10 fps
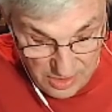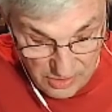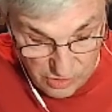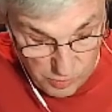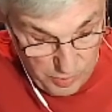
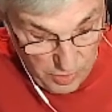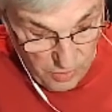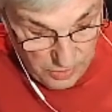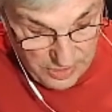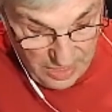Census
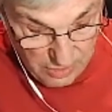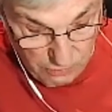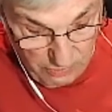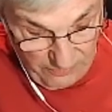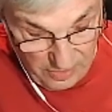Bureau data
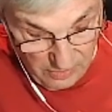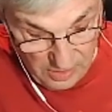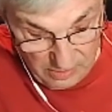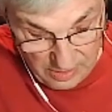revealing